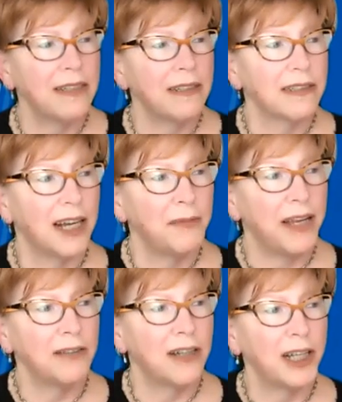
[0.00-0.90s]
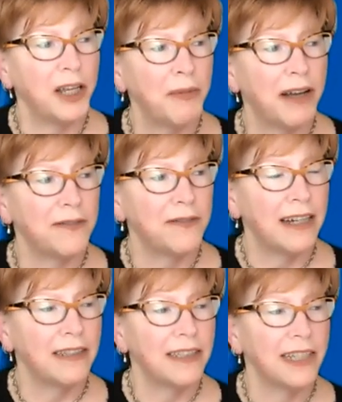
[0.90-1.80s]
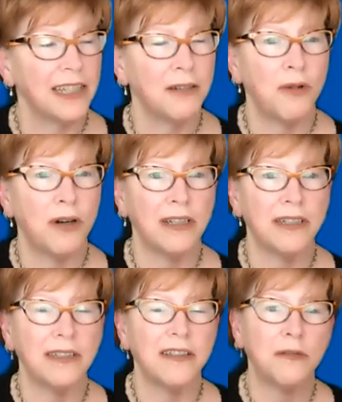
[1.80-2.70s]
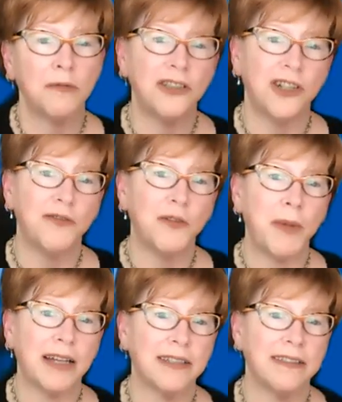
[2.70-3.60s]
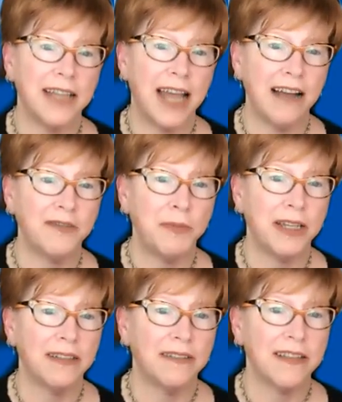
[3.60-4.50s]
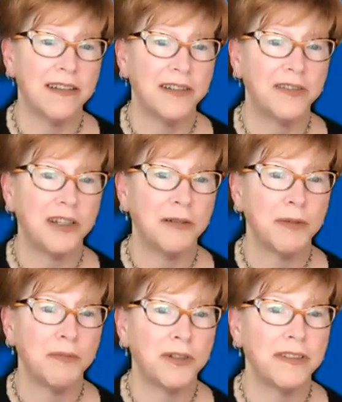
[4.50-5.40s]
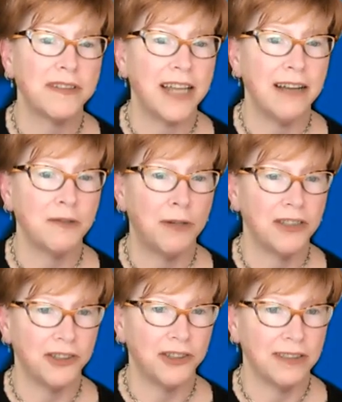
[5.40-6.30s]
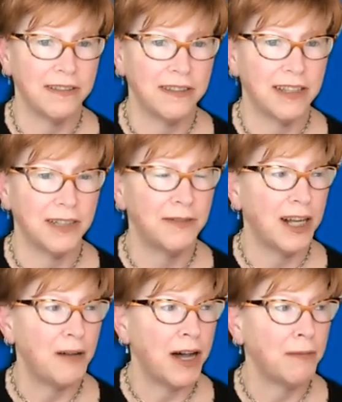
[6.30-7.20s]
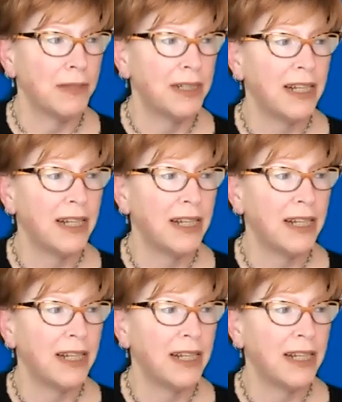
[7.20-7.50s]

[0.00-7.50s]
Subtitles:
a little time now talking about faculty, and I want to switch over back to staff because there are some important staff questions that have come up.